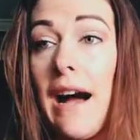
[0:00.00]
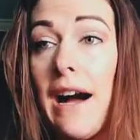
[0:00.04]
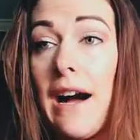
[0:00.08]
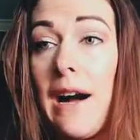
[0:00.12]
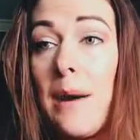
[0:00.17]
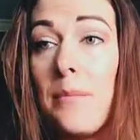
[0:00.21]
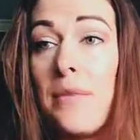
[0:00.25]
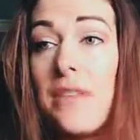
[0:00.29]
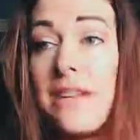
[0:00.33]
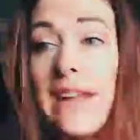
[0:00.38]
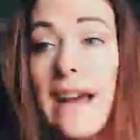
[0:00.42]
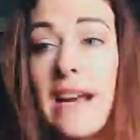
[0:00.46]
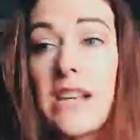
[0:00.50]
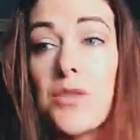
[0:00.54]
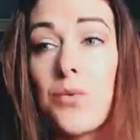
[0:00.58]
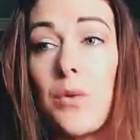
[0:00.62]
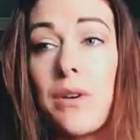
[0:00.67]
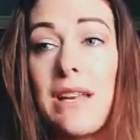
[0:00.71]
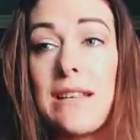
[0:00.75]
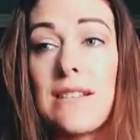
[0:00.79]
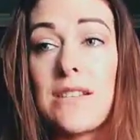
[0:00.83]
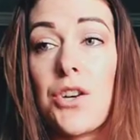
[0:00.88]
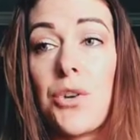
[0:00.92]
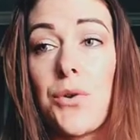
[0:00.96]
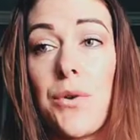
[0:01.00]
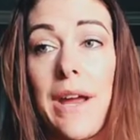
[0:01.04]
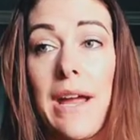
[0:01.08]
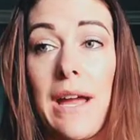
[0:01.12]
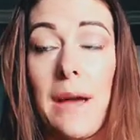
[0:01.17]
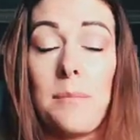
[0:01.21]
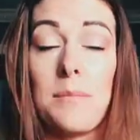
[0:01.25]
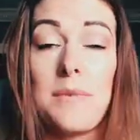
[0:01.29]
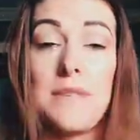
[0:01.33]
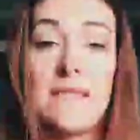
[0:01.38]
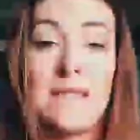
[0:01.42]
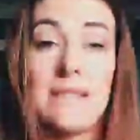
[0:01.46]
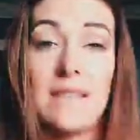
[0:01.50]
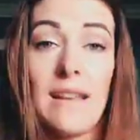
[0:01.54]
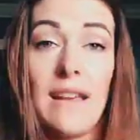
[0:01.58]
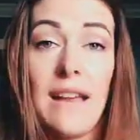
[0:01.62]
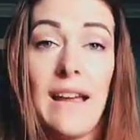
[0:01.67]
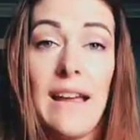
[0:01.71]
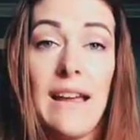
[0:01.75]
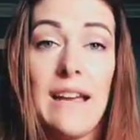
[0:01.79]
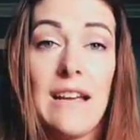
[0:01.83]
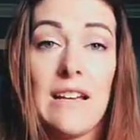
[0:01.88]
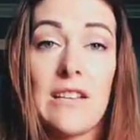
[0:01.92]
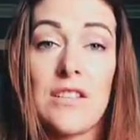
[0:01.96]
Um, the next one is cramps.
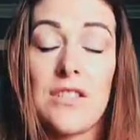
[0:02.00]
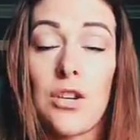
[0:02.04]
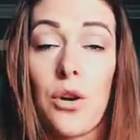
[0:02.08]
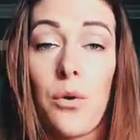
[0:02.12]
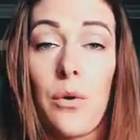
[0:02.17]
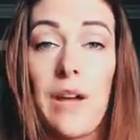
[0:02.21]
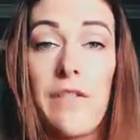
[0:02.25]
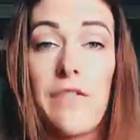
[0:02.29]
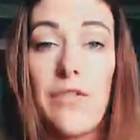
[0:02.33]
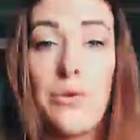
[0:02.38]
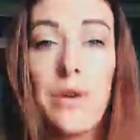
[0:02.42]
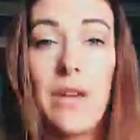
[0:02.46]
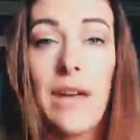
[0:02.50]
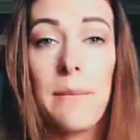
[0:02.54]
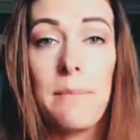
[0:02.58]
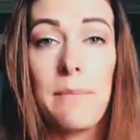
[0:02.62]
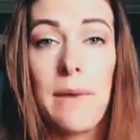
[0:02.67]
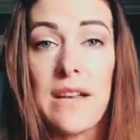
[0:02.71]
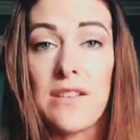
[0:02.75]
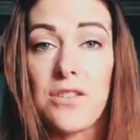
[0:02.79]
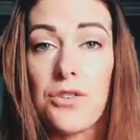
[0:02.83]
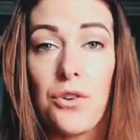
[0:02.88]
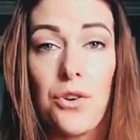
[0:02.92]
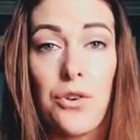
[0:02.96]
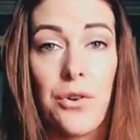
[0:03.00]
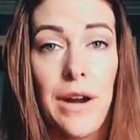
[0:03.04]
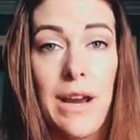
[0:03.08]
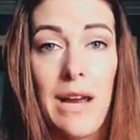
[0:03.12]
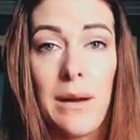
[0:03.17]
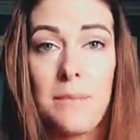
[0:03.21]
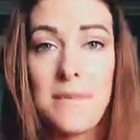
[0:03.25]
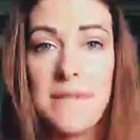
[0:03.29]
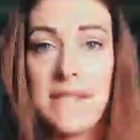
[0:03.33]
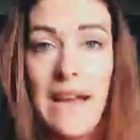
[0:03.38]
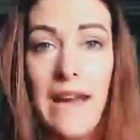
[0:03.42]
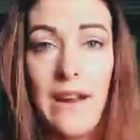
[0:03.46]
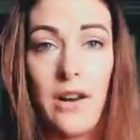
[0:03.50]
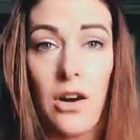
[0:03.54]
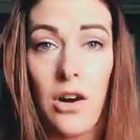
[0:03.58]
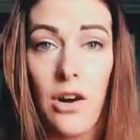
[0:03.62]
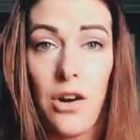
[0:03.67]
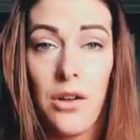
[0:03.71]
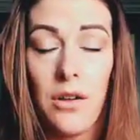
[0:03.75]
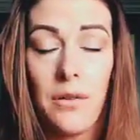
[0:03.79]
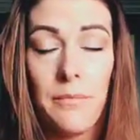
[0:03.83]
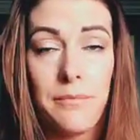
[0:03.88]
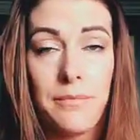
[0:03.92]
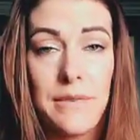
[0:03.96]
So if you get muscle cramps at
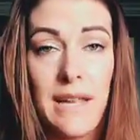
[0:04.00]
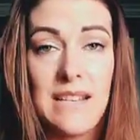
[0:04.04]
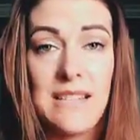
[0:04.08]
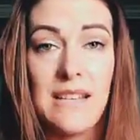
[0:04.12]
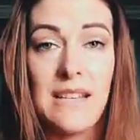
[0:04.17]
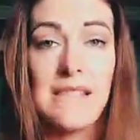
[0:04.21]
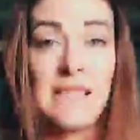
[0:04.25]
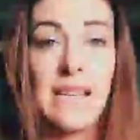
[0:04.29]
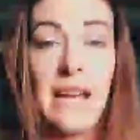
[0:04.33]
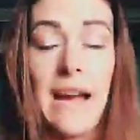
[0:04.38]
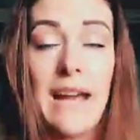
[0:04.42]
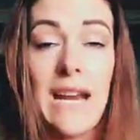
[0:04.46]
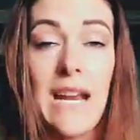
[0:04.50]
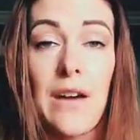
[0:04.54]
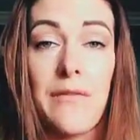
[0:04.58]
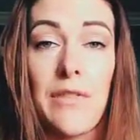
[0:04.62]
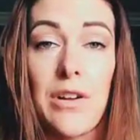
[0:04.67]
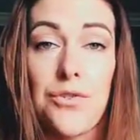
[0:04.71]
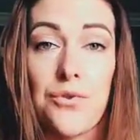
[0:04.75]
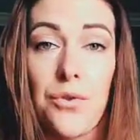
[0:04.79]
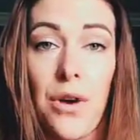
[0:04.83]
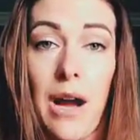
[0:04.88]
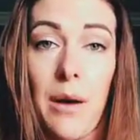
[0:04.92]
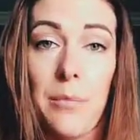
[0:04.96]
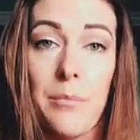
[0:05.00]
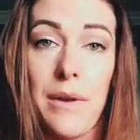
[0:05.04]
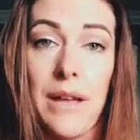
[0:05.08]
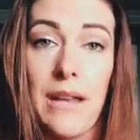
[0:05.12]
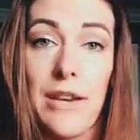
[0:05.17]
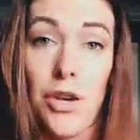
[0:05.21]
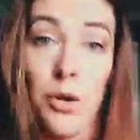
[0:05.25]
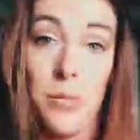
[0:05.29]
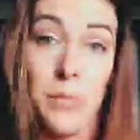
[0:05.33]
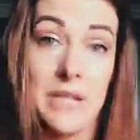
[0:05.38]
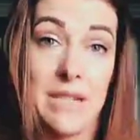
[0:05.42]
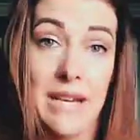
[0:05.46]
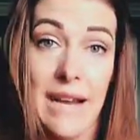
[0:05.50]
all, that's a sign of a drop in your